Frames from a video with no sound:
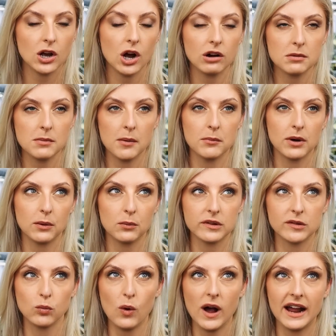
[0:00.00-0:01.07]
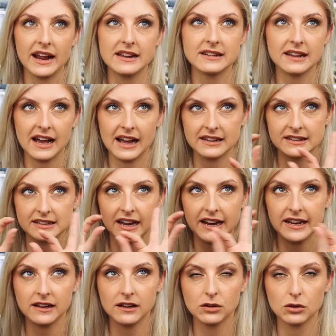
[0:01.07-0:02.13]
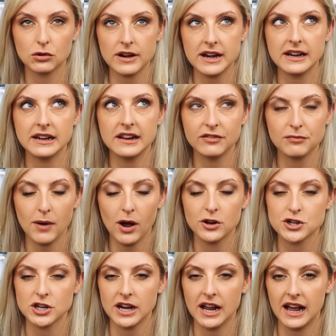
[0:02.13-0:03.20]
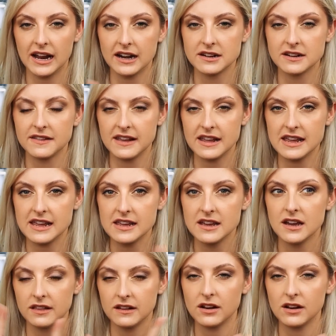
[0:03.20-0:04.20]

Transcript: Can't remember. It was white. It had tiny little green leaf margin, and the